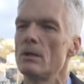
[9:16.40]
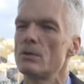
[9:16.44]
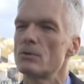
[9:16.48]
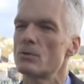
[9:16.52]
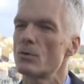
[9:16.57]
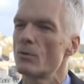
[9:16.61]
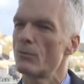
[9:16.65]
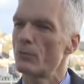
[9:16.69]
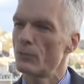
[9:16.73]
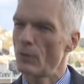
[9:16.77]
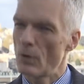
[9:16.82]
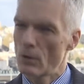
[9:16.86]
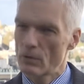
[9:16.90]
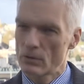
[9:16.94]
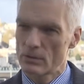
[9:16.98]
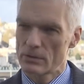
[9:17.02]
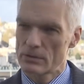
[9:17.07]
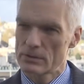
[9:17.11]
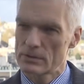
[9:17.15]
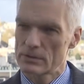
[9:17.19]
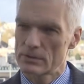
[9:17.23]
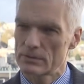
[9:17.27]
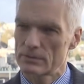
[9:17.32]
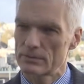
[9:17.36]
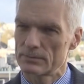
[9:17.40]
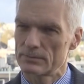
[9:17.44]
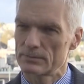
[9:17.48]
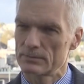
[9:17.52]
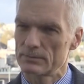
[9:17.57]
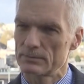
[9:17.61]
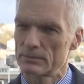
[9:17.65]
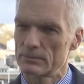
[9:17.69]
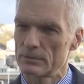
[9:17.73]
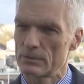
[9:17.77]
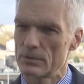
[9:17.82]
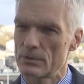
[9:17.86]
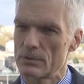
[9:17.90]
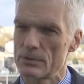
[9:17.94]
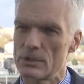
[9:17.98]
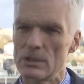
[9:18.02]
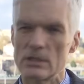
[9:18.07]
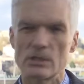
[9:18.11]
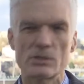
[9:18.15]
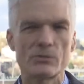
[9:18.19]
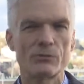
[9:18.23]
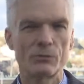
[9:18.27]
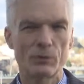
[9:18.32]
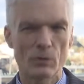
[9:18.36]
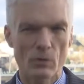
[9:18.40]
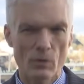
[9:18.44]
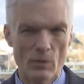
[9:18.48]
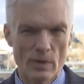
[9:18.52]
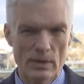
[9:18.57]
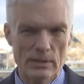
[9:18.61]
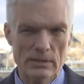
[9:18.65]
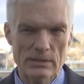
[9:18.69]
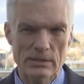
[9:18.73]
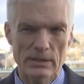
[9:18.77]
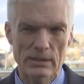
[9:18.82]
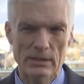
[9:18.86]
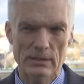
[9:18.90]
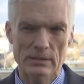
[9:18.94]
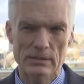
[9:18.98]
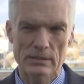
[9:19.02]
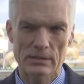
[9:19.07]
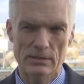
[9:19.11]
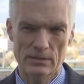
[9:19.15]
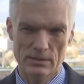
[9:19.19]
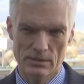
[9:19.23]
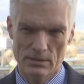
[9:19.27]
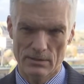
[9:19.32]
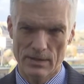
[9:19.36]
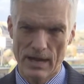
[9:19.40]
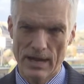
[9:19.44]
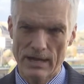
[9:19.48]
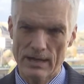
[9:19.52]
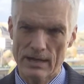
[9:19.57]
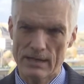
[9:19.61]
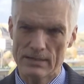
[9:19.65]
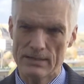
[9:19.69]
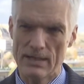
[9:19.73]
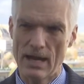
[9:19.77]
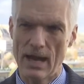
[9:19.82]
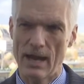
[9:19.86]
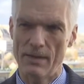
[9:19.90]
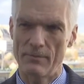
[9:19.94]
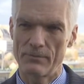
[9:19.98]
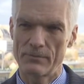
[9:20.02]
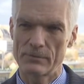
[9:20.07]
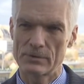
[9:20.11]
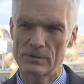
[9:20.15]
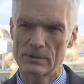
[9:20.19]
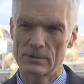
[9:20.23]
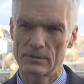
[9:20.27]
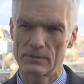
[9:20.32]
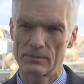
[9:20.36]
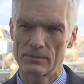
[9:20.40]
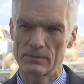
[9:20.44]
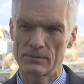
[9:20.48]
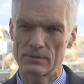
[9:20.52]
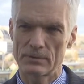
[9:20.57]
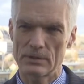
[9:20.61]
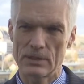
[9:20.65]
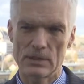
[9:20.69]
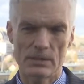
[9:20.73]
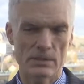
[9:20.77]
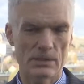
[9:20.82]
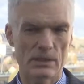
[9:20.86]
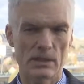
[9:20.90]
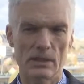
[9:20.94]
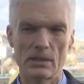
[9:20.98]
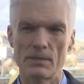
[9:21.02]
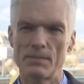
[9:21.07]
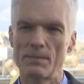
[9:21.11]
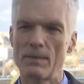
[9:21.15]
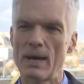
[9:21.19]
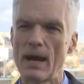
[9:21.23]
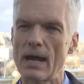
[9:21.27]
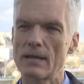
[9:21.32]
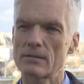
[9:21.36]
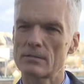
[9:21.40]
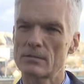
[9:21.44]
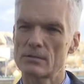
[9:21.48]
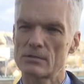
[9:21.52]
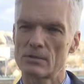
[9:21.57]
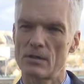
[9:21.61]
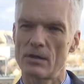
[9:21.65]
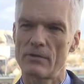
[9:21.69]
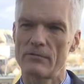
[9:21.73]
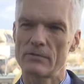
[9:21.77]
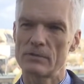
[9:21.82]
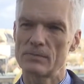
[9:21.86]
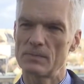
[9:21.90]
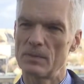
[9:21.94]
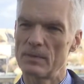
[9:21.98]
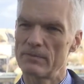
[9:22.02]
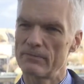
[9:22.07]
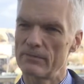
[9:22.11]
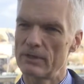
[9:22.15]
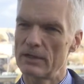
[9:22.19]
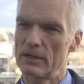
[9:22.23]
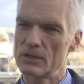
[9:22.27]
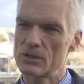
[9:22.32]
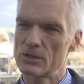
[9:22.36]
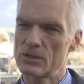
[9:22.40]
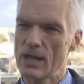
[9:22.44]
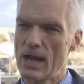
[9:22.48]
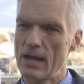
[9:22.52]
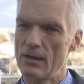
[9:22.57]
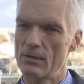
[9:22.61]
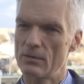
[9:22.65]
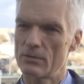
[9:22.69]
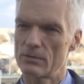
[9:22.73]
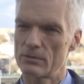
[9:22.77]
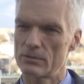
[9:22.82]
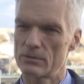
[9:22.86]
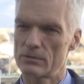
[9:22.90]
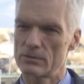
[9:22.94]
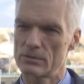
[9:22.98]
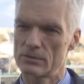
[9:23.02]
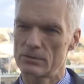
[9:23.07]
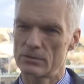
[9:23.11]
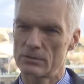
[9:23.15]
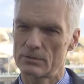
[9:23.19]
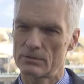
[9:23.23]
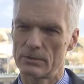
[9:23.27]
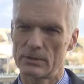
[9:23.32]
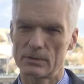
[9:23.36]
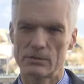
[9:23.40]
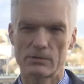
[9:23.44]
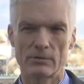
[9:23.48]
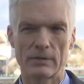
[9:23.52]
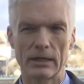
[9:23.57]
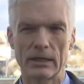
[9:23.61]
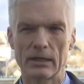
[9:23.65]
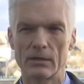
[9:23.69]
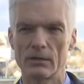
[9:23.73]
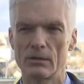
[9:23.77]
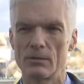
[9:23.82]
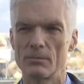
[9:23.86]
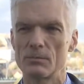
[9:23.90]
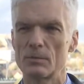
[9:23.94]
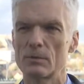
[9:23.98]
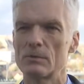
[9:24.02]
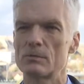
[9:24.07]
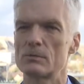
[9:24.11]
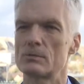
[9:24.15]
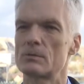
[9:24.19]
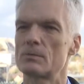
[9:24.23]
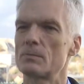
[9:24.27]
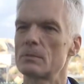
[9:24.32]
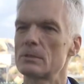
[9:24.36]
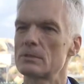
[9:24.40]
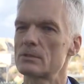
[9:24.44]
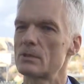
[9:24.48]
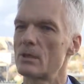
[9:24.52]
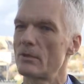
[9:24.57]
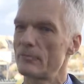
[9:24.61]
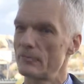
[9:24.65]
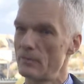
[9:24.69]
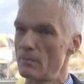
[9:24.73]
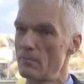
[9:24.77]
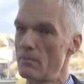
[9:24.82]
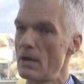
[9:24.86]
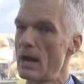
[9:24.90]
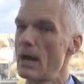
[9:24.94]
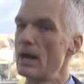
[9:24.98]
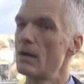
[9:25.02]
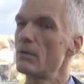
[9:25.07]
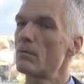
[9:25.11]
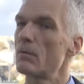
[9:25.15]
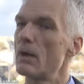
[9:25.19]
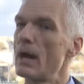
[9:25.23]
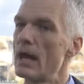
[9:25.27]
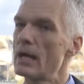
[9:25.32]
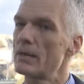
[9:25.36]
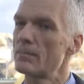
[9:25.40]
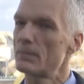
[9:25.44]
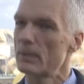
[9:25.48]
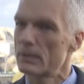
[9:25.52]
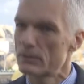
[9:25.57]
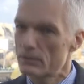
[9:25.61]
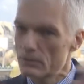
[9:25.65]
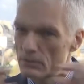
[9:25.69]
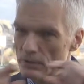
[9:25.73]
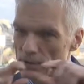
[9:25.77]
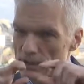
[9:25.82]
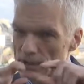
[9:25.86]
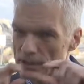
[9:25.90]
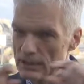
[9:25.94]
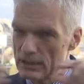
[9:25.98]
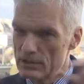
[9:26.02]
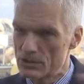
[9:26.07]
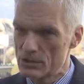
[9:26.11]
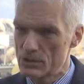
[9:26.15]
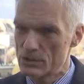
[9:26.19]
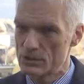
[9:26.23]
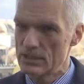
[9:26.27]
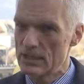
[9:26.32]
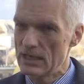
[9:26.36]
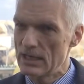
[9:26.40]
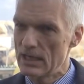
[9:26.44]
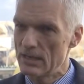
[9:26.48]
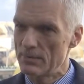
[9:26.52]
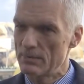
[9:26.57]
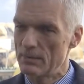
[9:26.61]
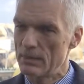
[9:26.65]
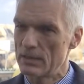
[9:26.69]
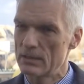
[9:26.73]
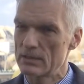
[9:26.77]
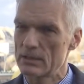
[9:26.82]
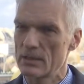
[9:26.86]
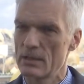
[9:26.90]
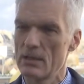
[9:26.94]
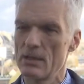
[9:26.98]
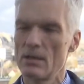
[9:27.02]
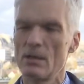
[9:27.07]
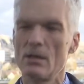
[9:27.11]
to focus, to teach fewer things at greater depths. Teaching in the past has always been very shallow. The curriculum used to be sort of a mile wide but only an inch deep, and